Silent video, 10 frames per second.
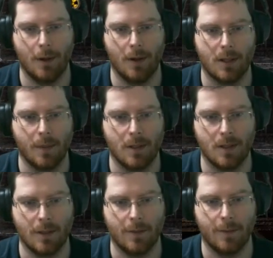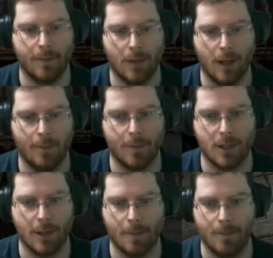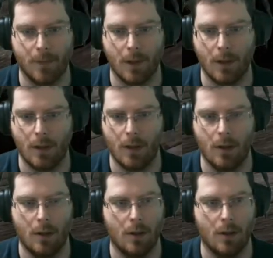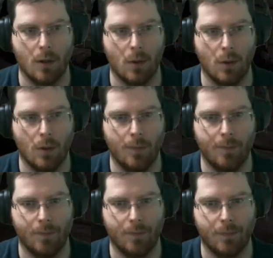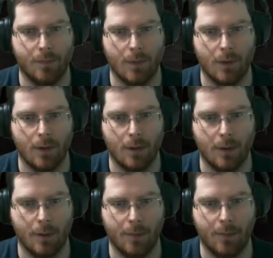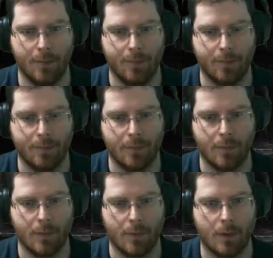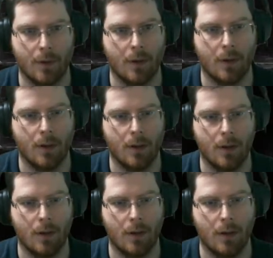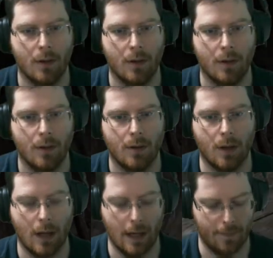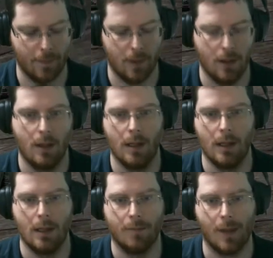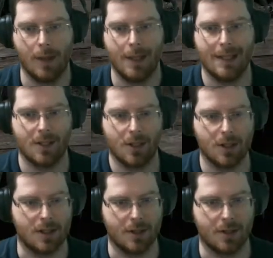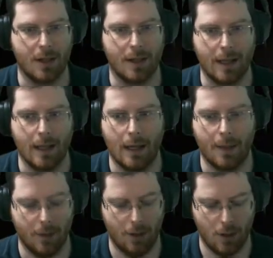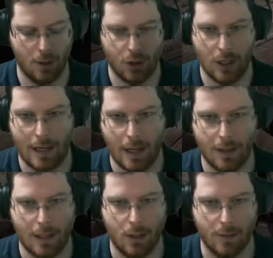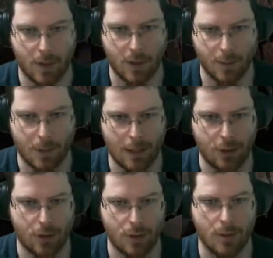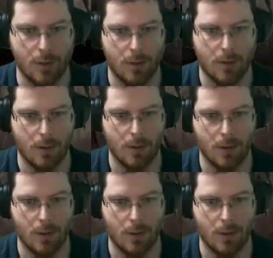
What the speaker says: Dark Souls difficulty. It's difficult like Flappy Bird's difficulty, where the difficulty is from poor controls and uncertainty and the game just outright fucking you from time to time.